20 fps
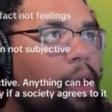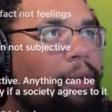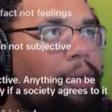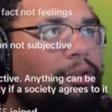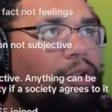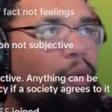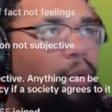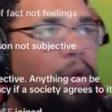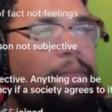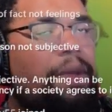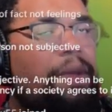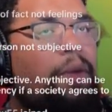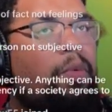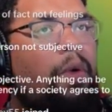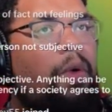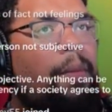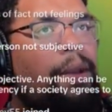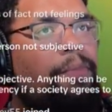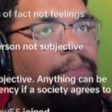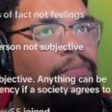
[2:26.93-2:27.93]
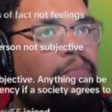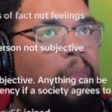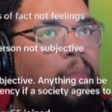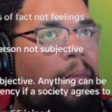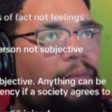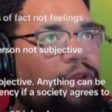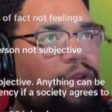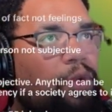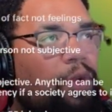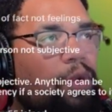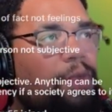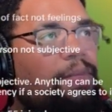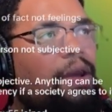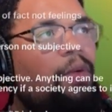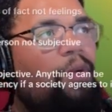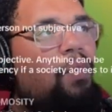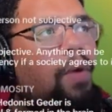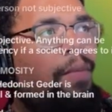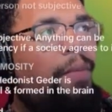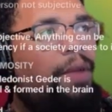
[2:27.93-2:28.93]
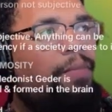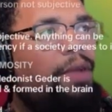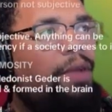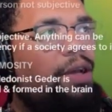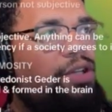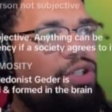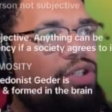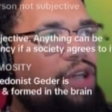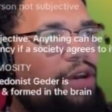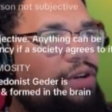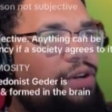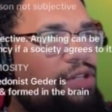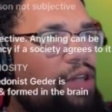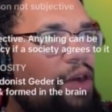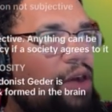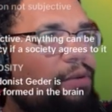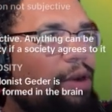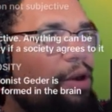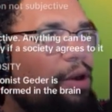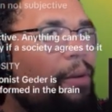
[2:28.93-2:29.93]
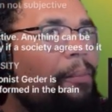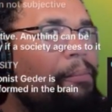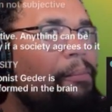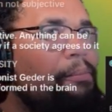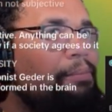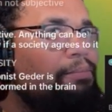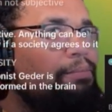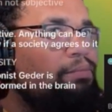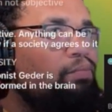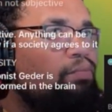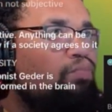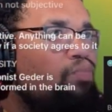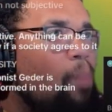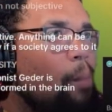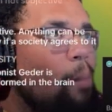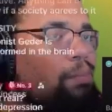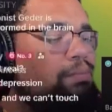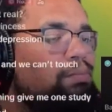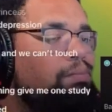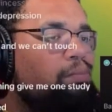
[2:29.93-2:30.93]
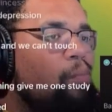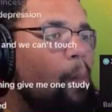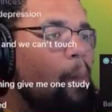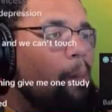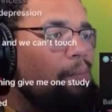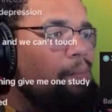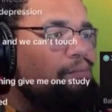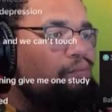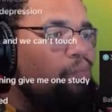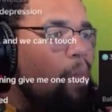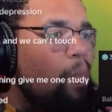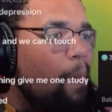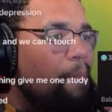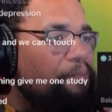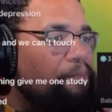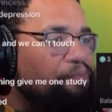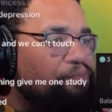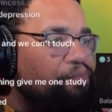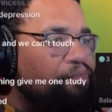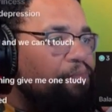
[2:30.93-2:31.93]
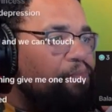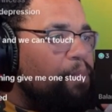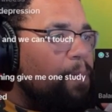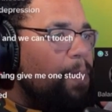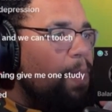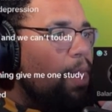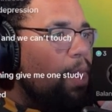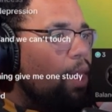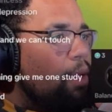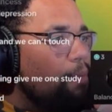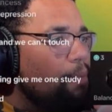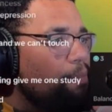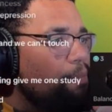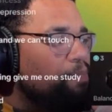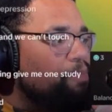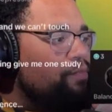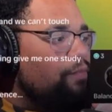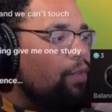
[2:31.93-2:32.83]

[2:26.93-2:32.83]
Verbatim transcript: You wouldn't yeah, be a woman. Not, not you wouldn't be I'm, because uh, gender's not biologically real. a female, which is a woman.